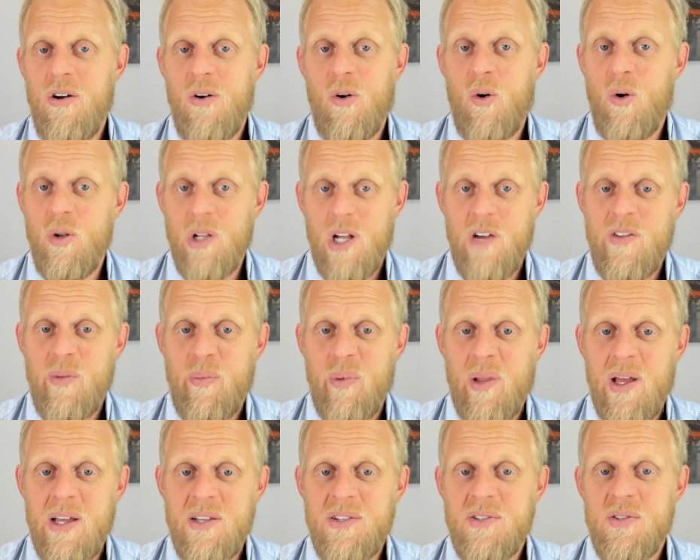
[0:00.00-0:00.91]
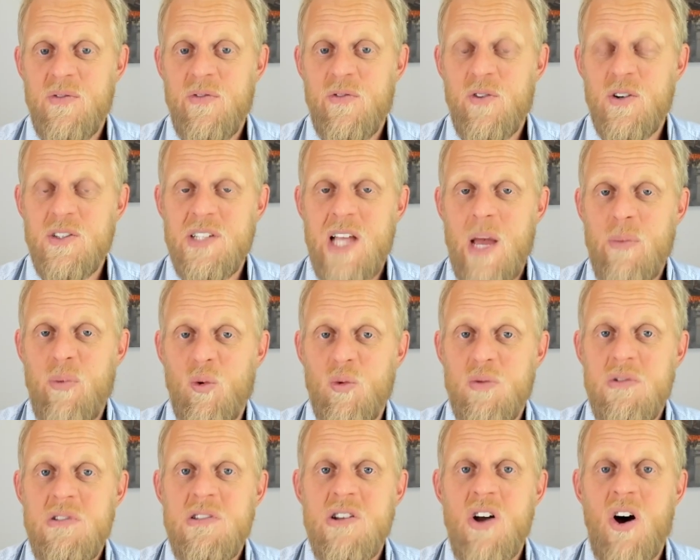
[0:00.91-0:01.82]
all over the place. For example,
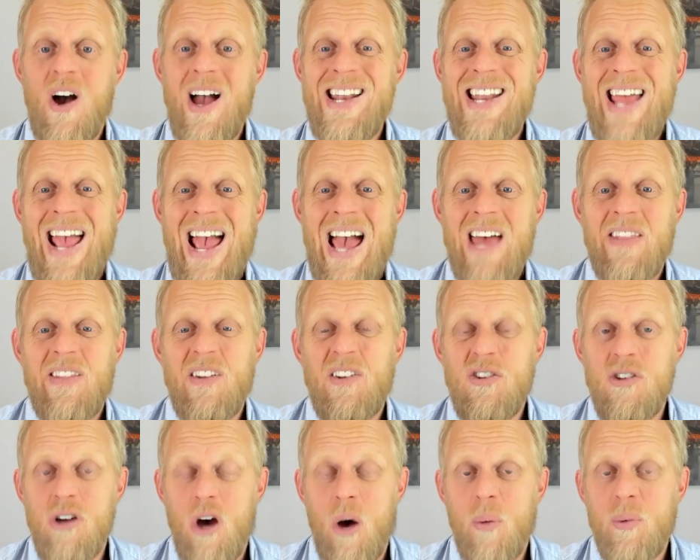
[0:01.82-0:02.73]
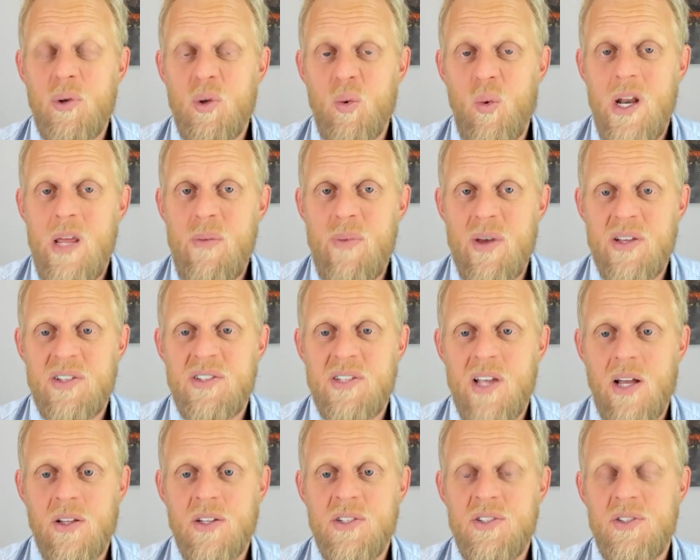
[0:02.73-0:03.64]
nine out of the top 20
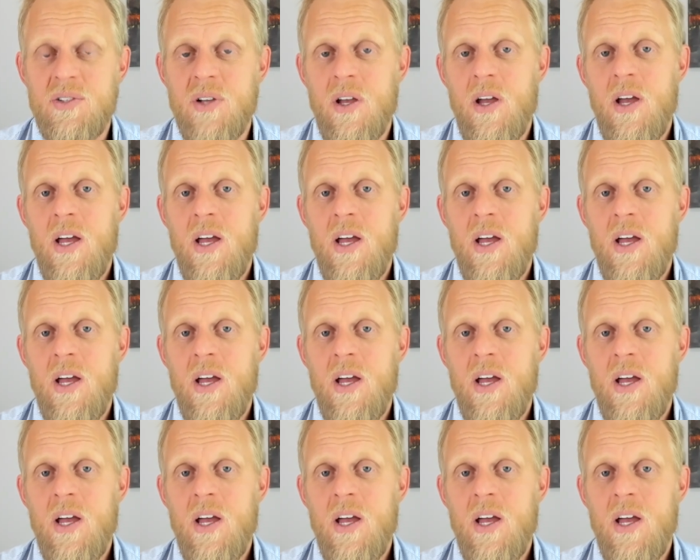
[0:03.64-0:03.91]
bestsellers